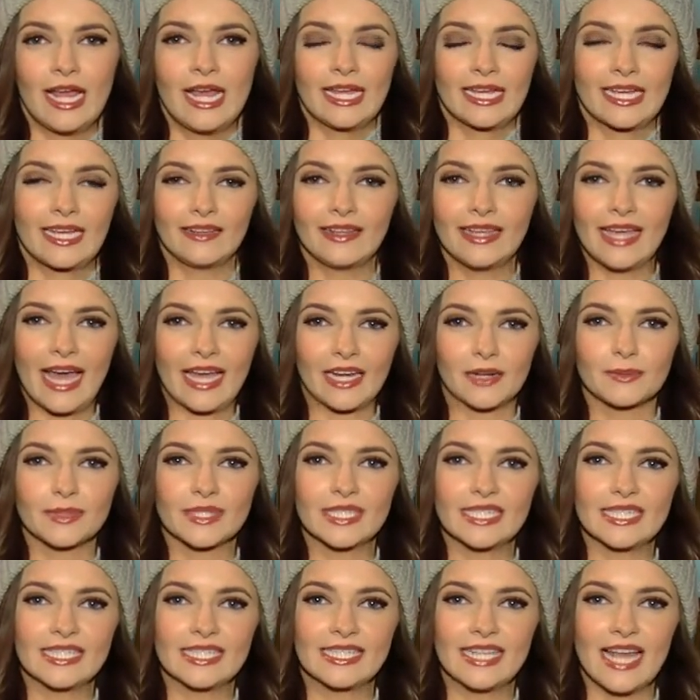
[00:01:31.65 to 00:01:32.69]
Kelly
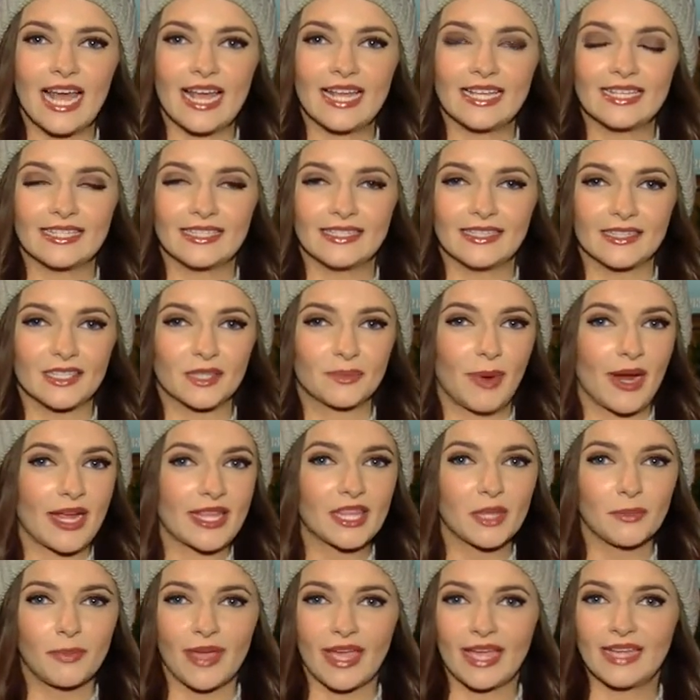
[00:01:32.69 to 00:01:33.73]
Adamson says despite
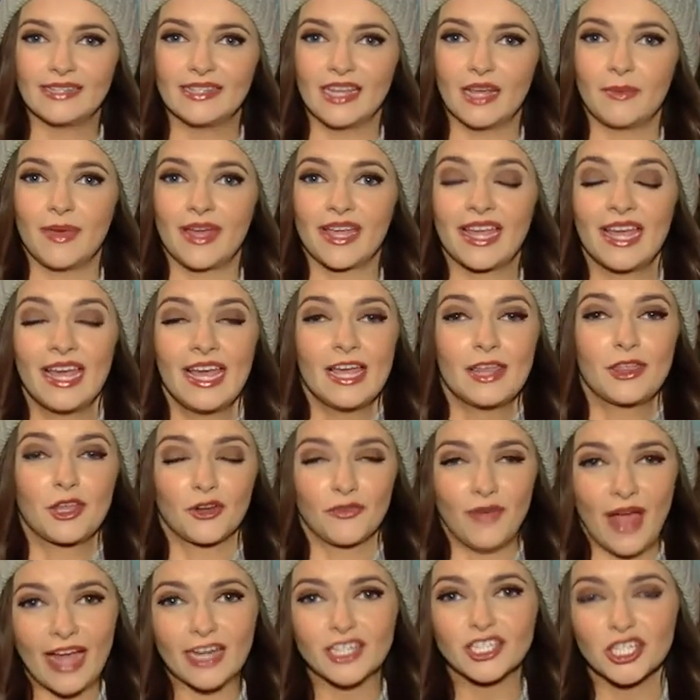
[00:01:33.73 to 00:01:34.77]
the pandemic, there
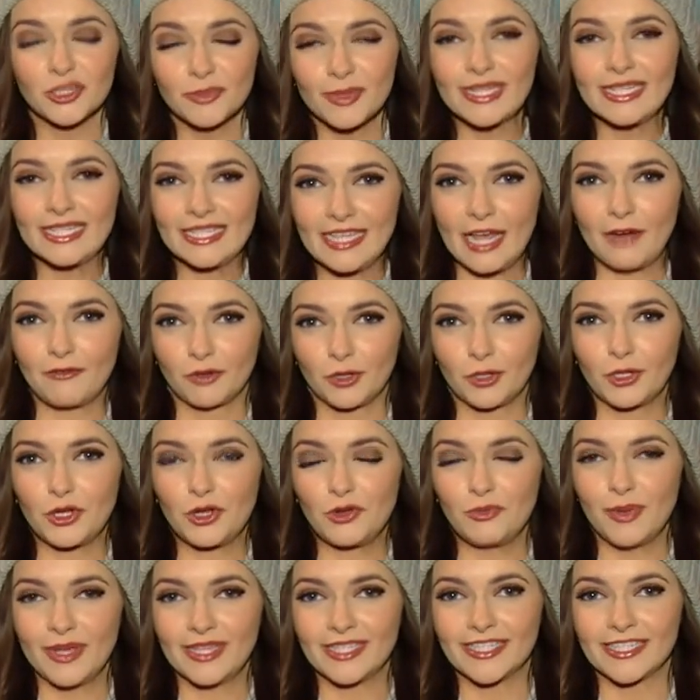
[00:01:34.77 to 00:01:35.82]
have actually been several new
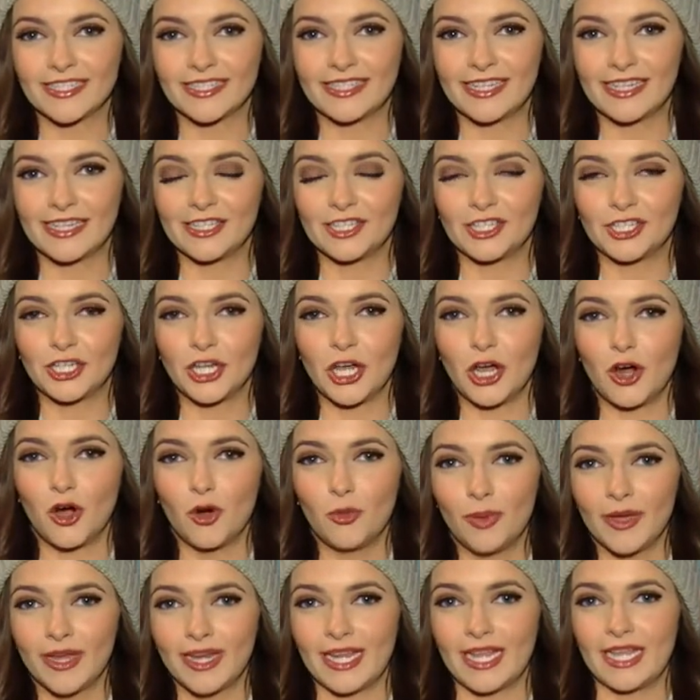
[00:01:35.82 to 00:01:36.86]
businesses to
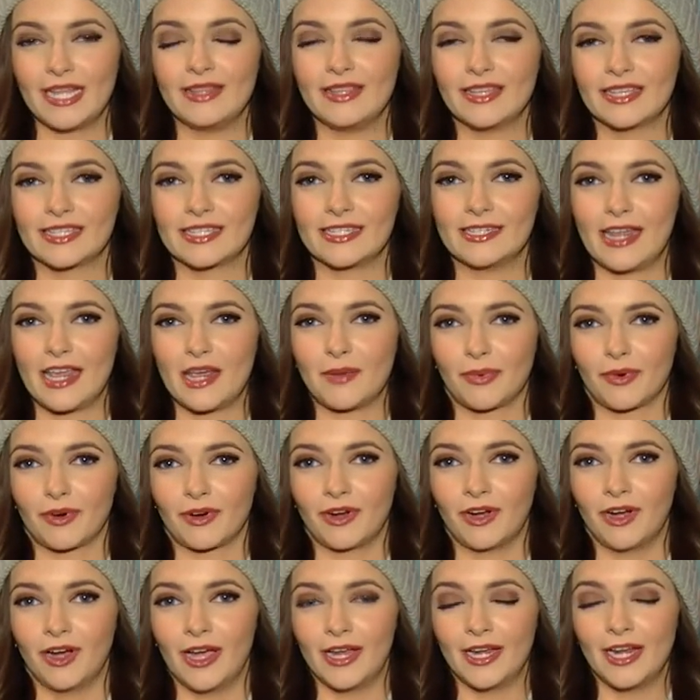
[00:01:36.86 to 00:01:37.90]
open in this
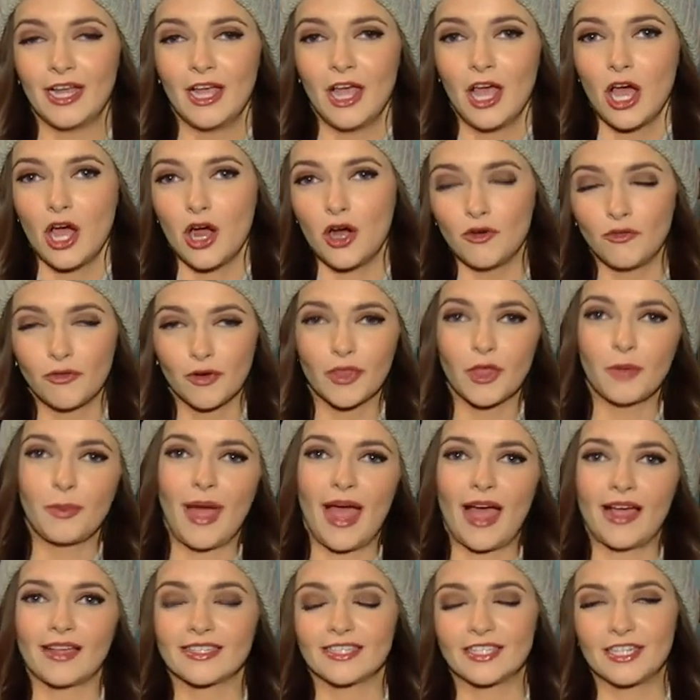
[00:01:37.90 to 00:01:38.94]
neighborhood over the
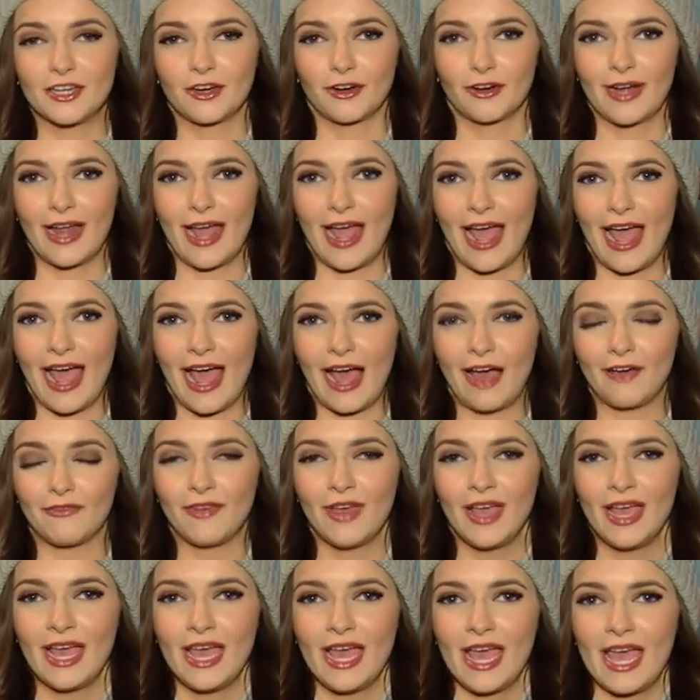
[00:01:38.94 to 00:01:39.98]
past year and a half,
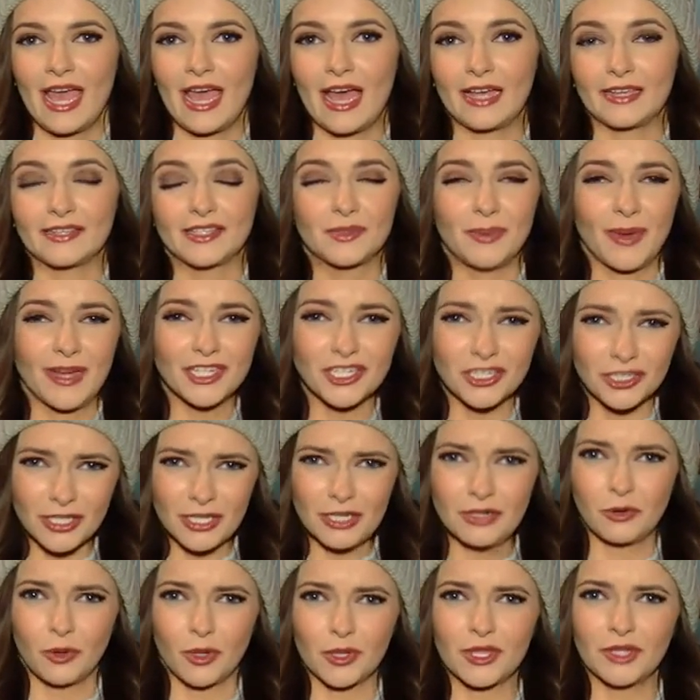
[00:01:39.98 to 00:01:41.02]
especially
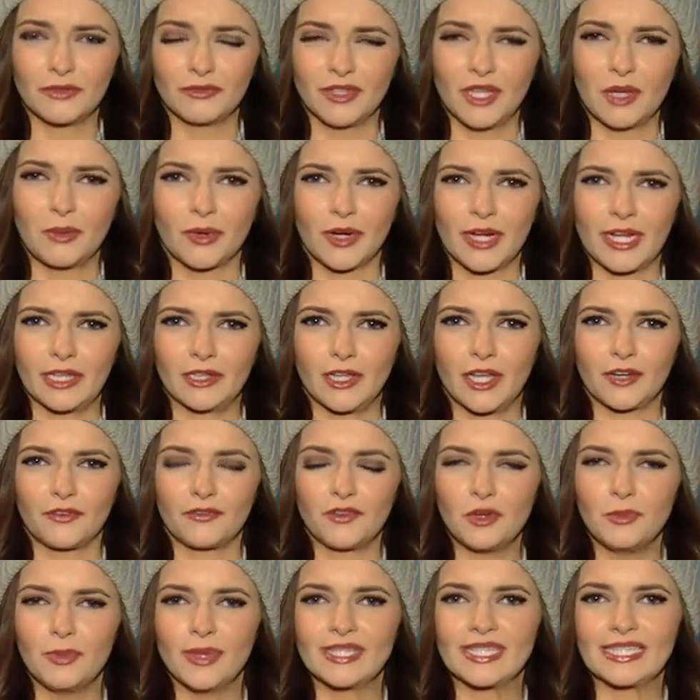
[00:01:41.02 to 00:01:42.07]
north of Liberty. A lot of
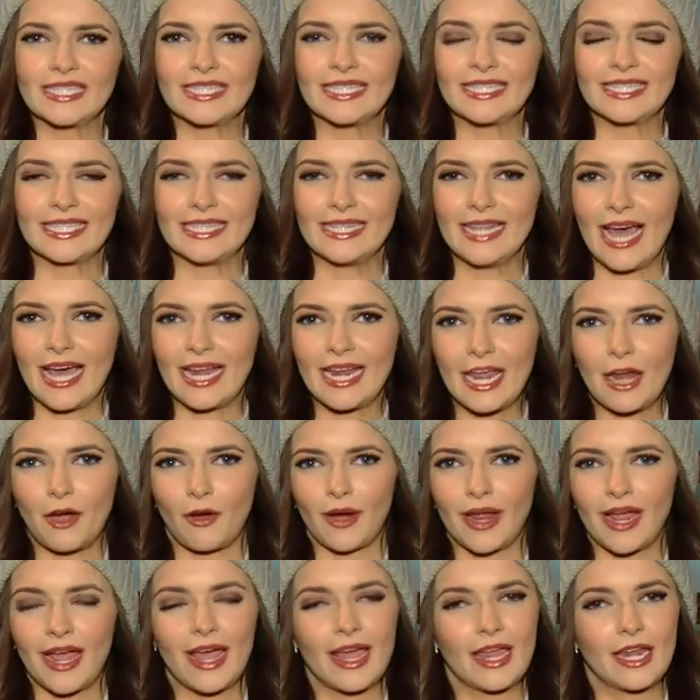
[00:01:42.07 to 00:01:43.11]
new businesses in that
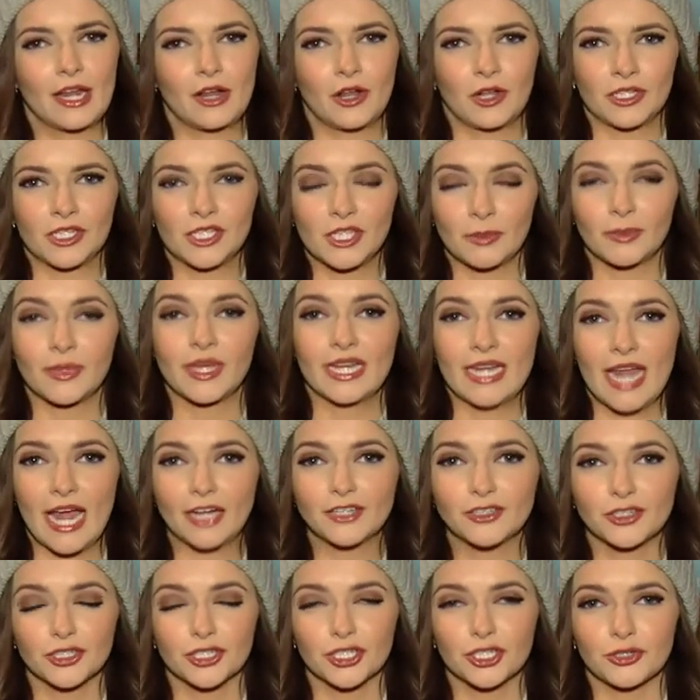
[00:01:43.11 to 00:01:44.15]
area and on some
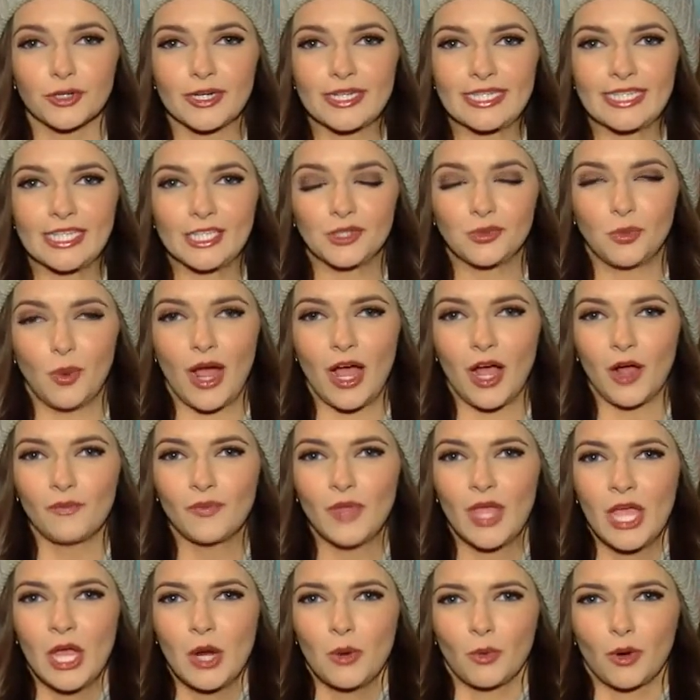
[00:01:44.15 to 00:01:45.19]
connector streets as well.
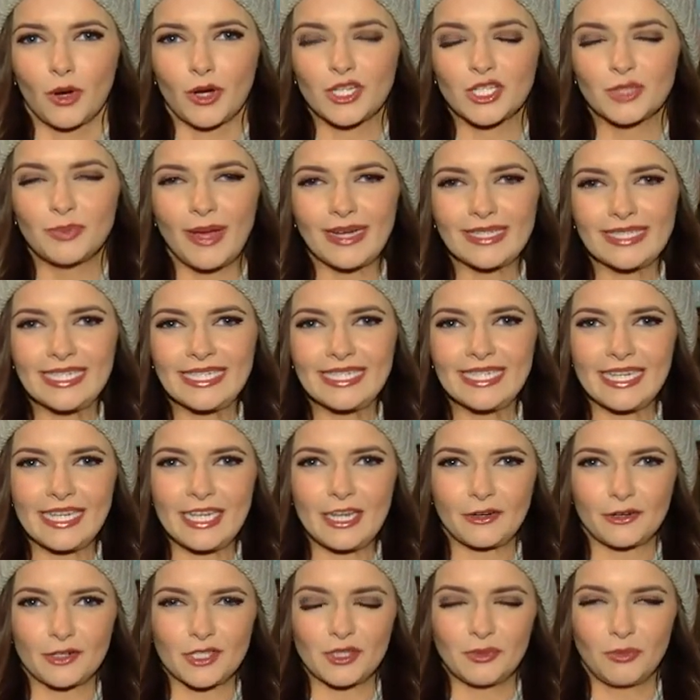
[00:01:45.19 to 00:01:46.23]
We're expecting to
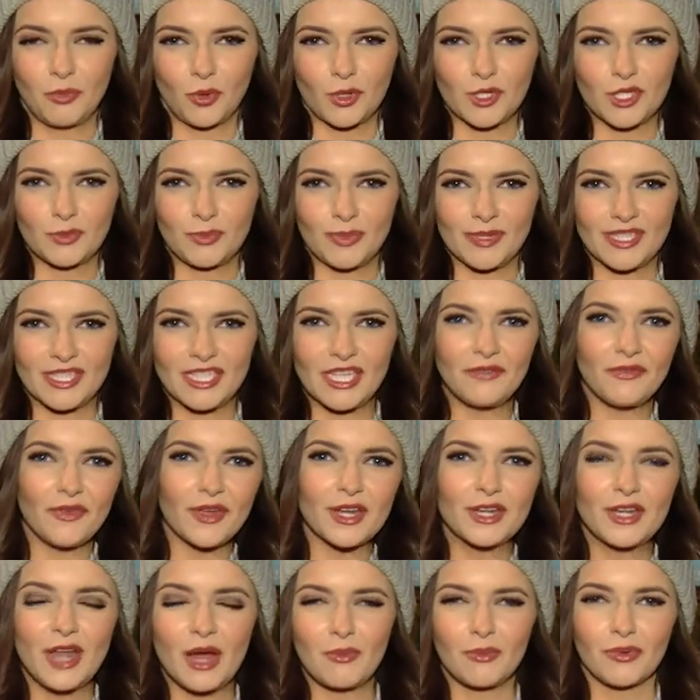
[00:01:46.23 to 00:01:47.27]
hear some more specific
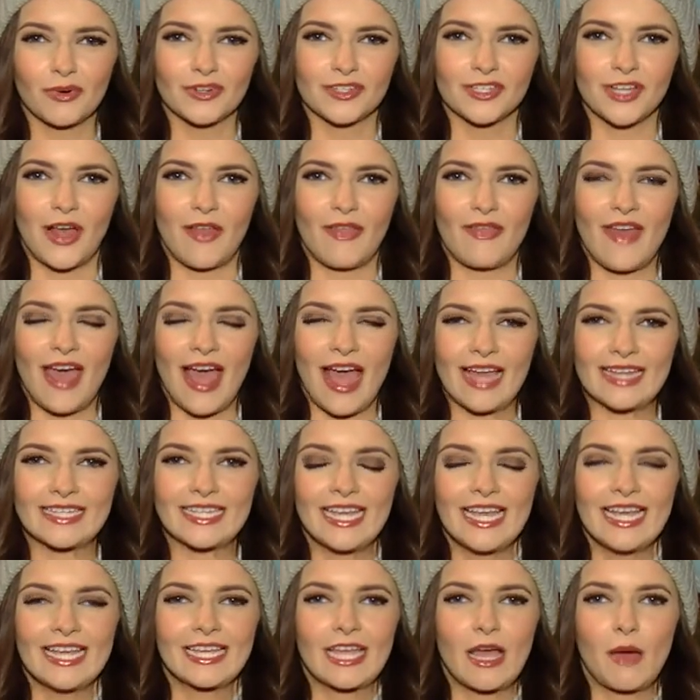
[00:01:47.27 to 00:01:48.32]
numbers on that
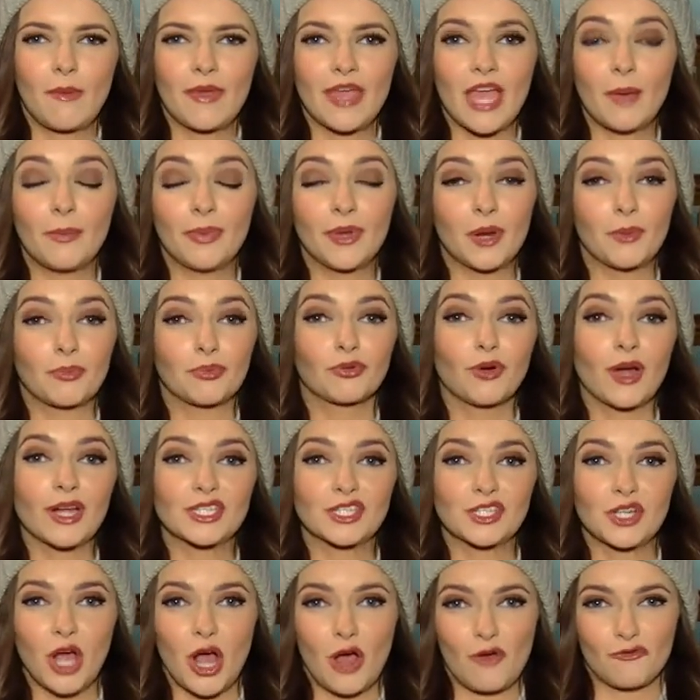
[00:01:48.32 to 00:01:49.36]
coming up in a press
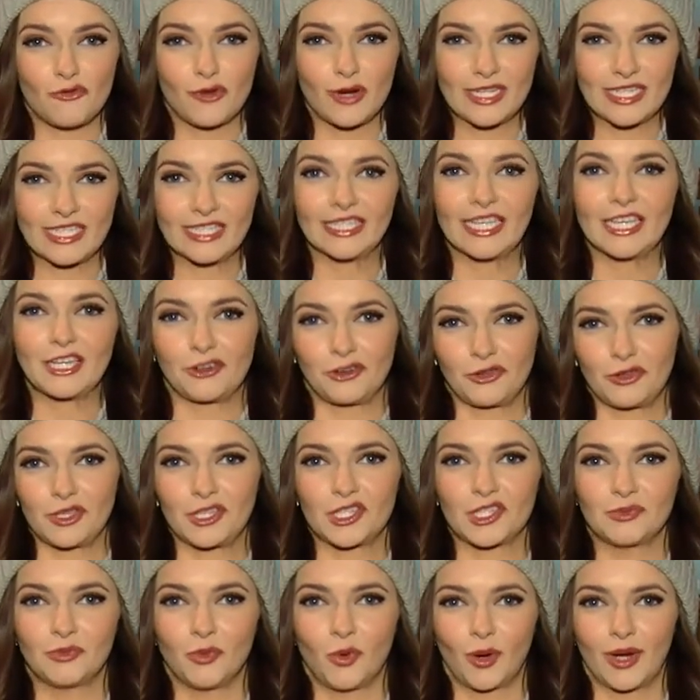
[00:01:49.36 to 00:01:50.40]
conference later
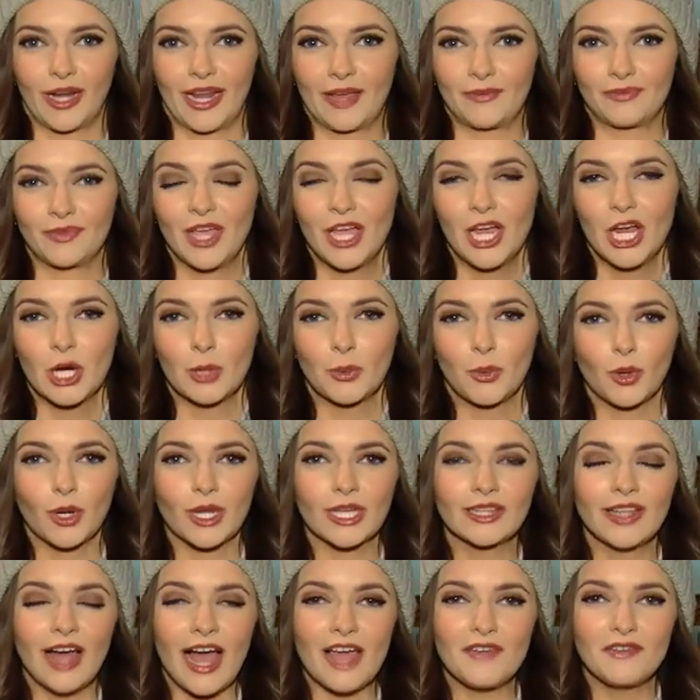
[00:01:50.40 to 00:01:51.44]
this morning. Reporting
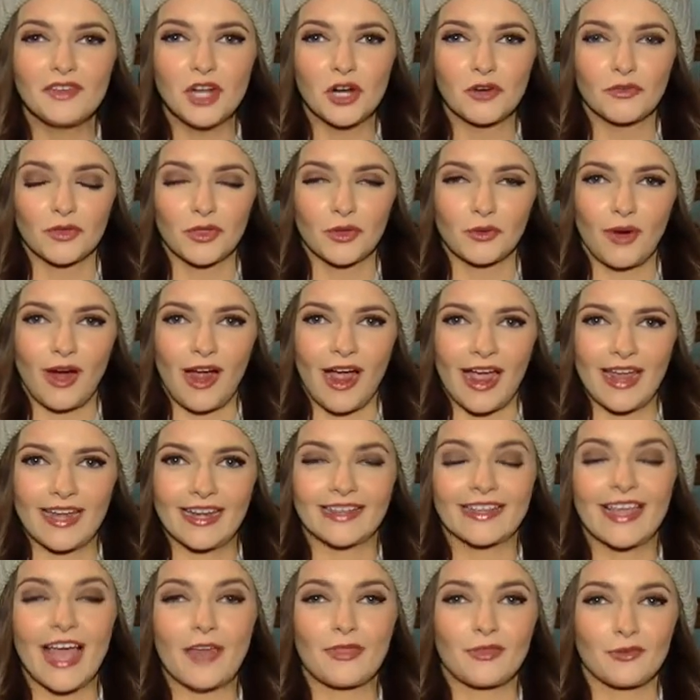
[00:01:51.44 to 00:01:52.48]
live in Over the Rhine,
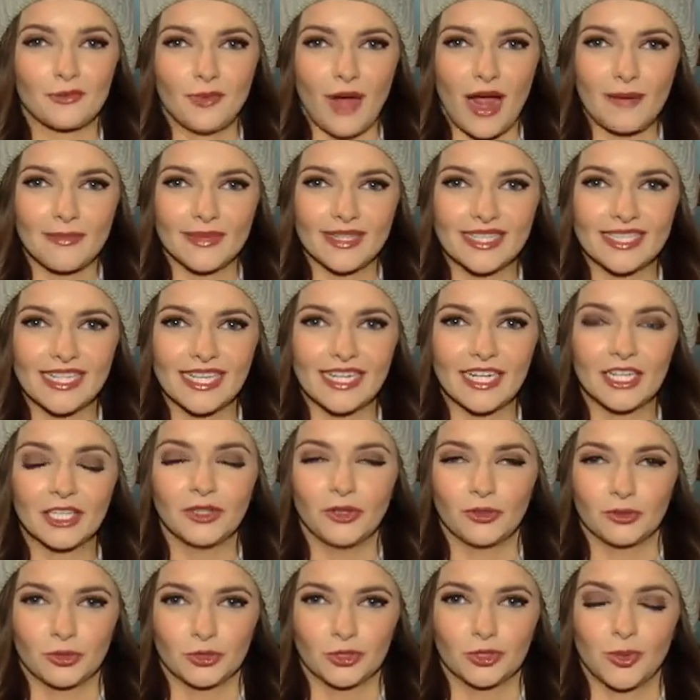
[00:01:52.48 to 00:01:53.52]
Catherine Robinson,
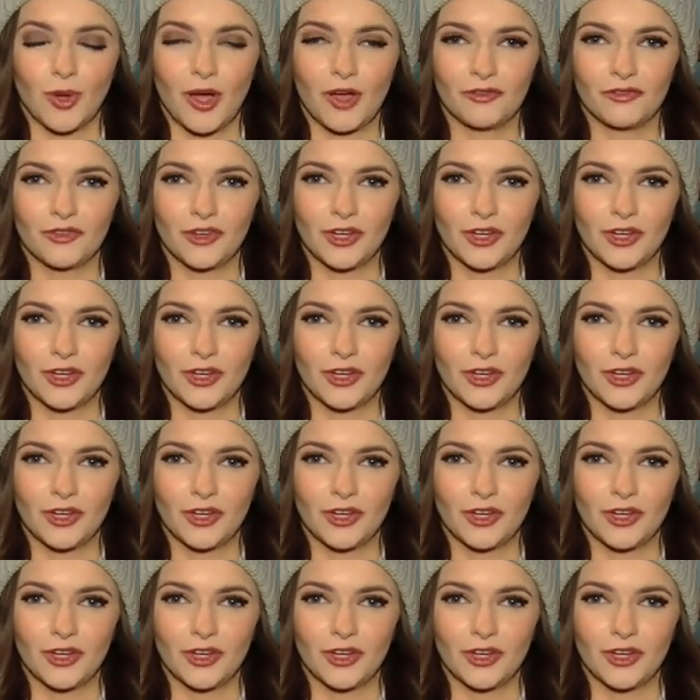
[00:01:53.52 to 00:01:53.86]
Local 12